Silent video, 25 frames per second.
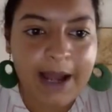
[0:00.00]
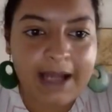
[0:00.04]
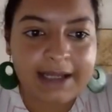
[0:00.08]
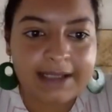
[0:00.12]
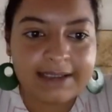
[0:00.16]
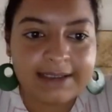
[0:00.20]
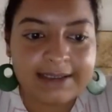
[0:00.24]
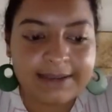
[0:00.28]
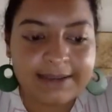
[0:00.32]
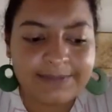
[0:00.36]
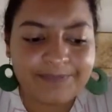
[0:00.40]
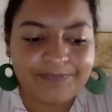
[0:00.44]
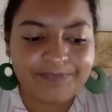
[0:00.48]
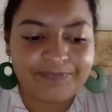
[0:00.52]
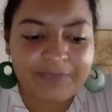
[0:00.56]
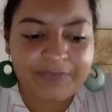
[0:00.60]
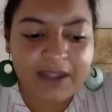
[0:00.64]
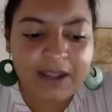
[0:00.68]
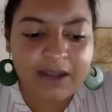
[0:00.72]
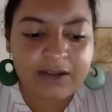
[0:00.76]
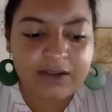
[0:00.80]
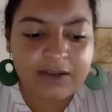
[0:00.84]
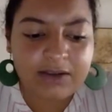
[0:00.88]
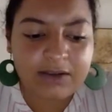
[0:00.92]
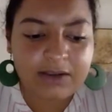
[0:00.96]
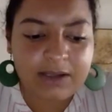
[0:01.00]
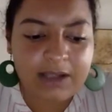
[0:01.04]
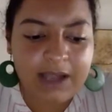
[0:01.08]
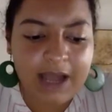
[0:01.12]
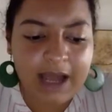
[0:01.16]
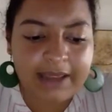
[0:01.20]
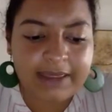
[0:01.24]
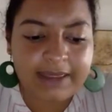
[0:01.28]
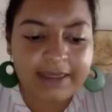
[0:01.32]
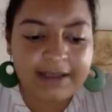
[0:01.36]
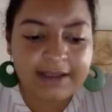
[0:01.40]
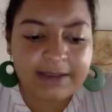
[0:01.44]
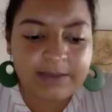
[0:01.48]
And
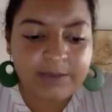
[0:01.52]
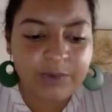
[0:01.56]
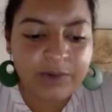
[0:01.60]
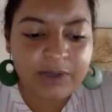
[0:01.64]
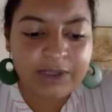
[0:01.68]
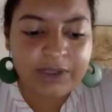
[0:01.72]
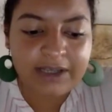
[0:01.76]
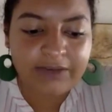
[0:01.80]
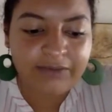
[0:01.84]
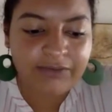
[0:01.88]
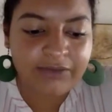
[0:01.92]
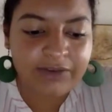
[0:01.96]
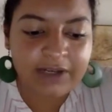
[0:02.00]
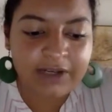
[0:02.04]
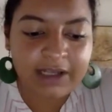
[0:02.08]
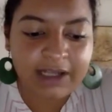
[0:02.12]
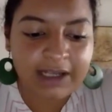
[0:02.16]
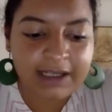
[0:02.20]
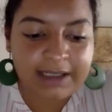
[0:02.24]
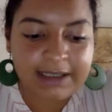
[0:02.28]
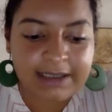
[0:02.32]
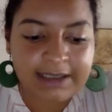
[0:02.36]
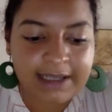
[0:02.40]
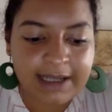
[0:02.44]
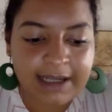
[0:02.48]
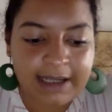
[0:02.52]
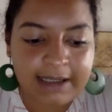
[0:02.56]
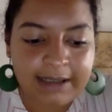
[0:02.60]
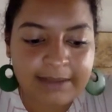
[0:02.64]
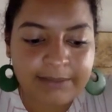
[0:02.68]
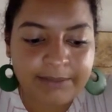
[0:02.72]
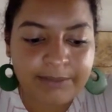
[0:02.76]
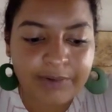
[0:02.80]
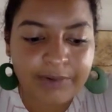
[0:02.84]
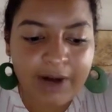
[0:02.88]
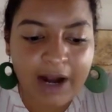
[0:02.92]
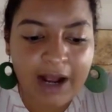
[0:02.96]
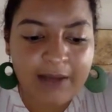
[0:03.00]
at this point, I've realized that
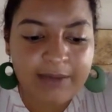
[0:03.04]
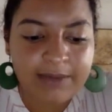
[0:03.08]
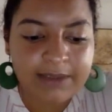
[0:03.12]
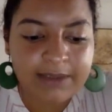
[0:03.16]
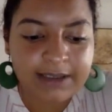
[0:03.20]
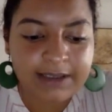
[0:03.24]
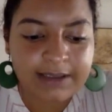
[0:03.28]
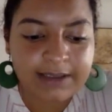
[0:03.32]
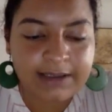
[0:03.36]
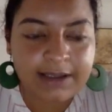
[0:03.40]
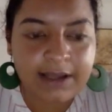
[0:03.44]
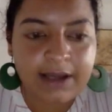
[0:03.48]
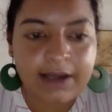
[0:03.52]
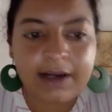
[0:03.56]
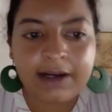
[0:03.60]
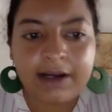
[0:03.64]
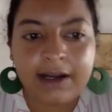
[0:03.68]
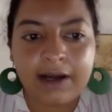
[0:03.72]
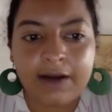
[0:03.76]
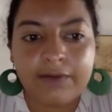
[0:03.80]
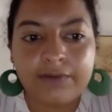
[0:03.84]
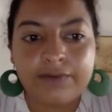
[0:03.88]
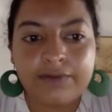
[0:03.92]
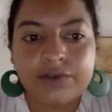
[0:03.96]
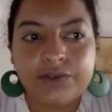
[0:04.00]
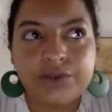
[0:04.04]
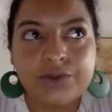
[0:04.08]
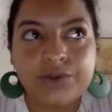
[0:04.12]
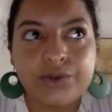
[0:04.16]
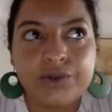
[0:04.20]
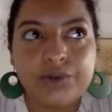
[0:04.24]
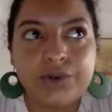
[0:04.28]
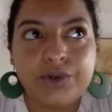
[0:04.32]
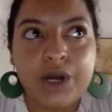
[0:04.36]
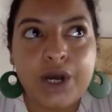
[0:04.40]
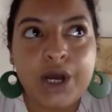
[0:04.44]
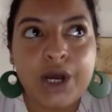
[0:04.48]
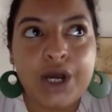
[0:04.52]
perhaps it's not enough
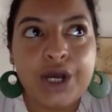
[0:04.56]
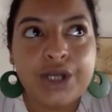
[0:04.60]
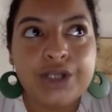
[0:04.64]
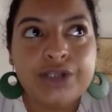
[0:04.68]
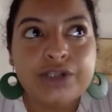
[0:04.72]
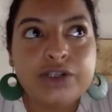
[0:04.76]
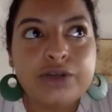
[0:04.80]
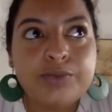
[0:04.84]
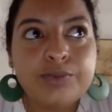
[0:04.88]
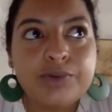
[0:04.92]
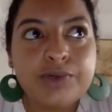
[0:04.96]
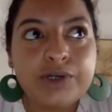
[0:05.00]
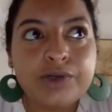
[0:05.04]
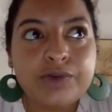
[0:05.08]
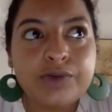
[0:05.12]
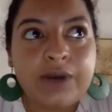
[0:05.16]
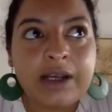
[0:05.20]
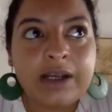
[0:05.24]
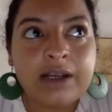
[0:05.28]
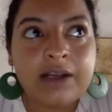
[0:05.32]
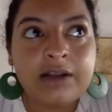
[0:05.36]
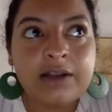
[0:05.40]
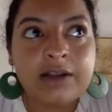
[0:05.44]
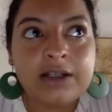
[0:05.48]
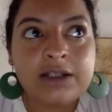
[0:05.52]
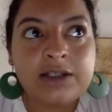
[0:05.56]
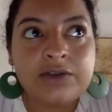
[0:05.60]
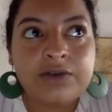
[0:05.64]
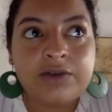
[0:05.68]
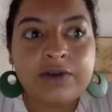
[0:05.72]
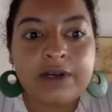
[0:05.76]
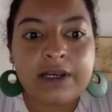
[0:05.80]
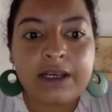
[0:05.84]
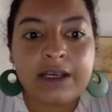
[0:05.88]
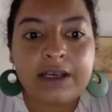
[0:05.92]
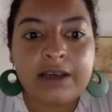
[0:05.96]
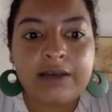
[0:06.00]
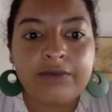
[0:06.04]
to put
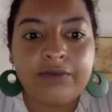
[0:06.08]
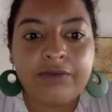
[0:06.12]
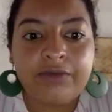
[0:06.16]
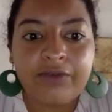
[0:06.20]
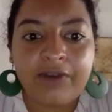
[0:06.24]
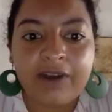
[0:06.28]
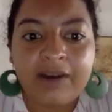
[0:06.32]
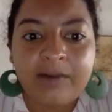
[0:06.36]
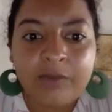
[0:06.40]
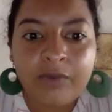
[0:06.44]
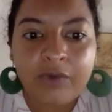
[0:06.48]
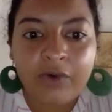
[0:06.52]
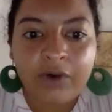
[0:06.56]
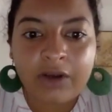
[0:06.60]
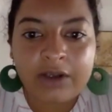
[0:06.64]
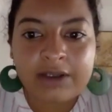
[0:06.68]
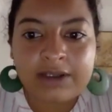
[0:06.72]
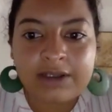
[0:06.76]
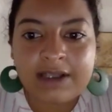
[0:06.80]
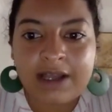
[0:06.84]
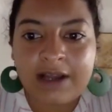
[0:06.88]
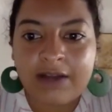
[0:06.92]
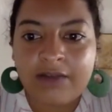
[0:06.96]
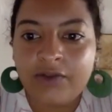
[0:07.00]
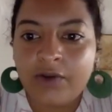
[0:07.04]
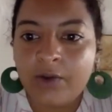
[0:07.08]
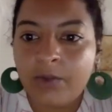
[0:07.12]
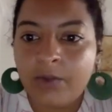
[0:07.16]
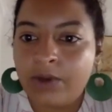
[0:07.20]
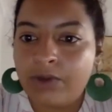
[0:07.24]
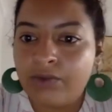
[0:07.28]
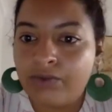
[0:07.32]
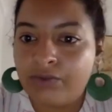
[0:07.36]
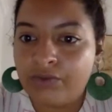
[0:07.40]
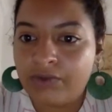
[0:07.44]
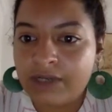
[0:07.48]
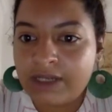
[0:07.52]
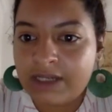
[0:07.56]
regulatory frameworks that no
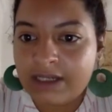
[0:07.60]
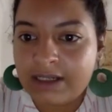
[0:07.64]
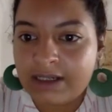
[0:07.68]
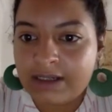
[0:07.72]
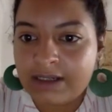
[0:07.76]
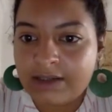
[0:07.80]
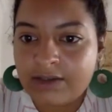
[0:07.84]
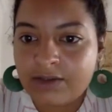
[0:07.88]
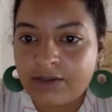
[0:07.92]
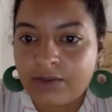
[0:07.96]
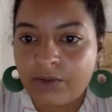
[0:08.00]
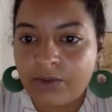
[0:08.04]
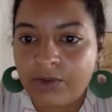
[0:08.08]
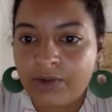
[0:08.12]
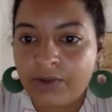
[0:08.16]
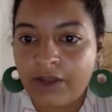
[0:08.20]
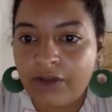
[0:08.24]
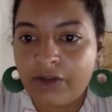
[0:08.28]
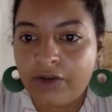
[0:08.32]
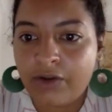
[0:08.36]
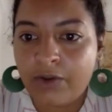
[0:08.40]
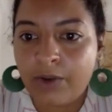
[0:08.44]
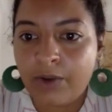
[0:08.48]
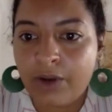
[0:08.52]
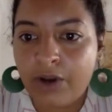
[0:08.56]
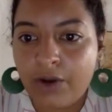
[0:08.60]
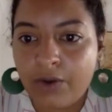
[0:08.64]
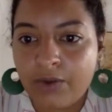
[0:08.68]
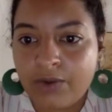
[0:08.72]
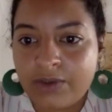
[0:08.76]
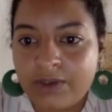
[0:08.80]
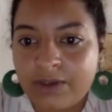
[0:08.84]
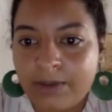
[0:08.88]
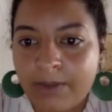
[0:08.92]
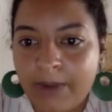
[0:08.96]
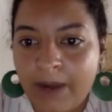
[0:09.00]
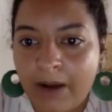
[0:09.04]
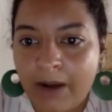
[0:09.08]
one reads or that no one
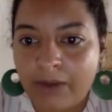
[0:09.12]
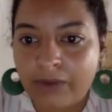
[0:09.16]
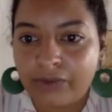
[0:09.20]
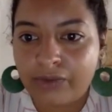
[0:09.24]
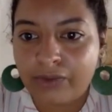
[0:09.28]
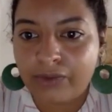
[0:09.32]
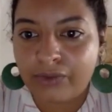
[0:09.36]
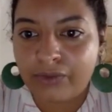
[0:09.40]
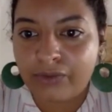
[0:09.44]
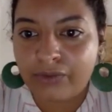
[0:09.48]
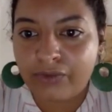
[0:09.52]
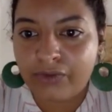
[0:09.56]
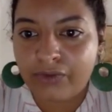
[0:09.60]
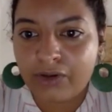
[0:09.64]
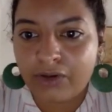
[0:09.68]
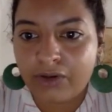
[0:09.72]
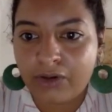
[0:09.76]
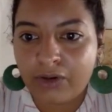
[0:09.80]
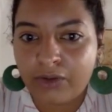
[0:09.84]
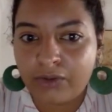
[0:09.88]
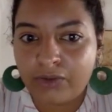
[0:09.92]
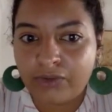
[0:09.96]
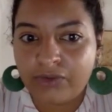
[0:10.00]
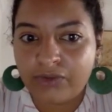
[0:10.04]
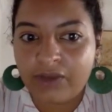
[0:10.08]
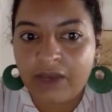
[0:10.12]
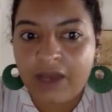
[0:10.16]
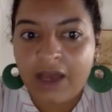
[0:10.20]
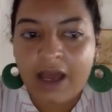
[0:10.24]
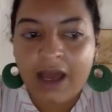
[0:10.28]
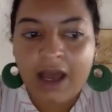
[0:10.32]
knows about or follows.